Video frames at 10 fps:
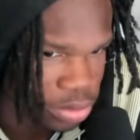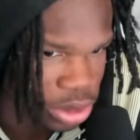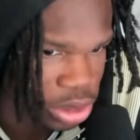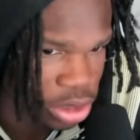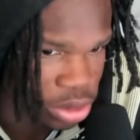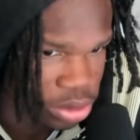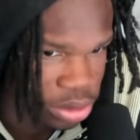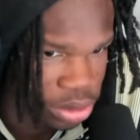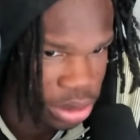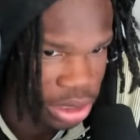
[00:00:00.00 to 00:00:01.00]
you know,
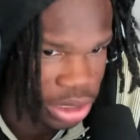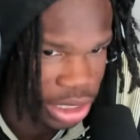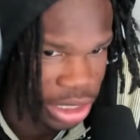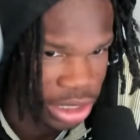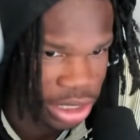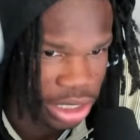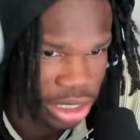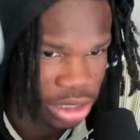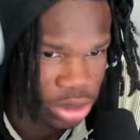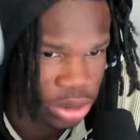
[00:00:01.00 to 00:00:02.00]
and did anything I
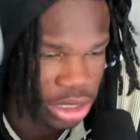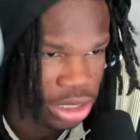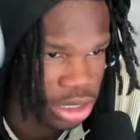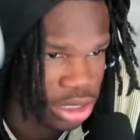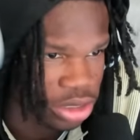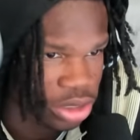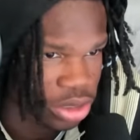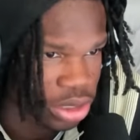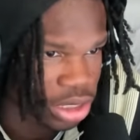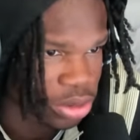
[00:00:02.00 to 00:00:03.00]
could do to get in the end
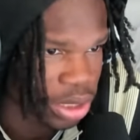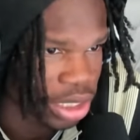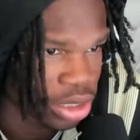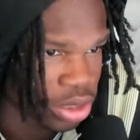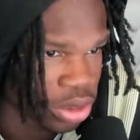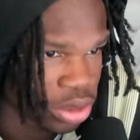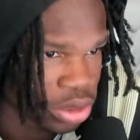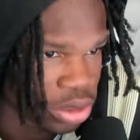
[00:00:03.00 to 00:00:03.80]
zone. That's what I had to do.